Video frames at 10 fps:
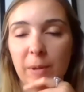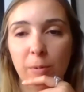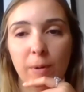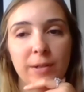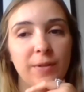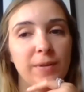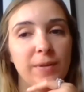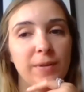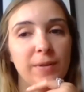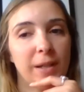people want to, they
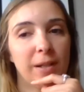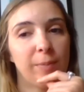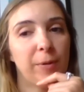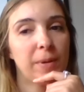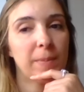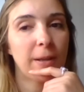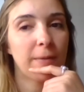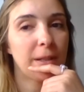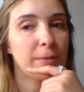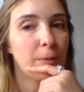can unmute themselves
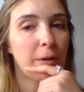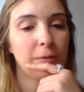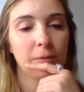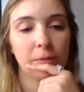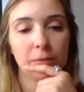as well.